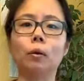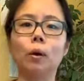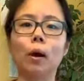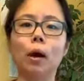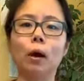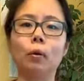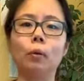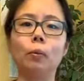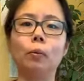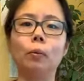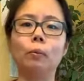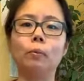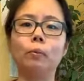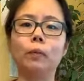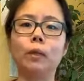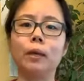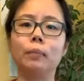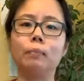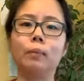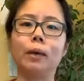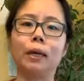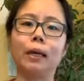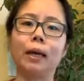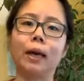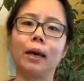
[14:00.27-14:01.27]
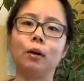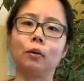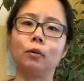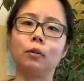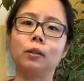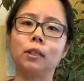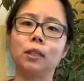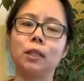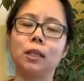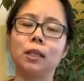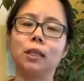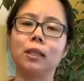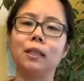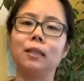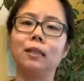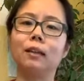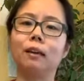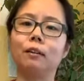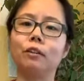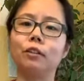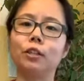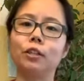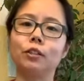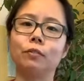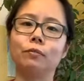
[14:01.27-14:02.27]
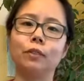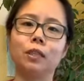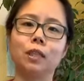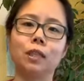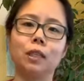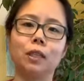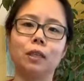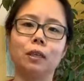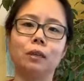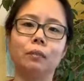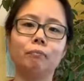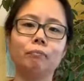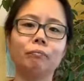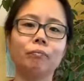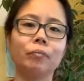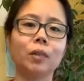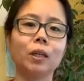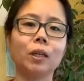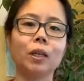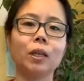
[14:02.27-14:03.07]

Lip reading: how they make healthy and longevity.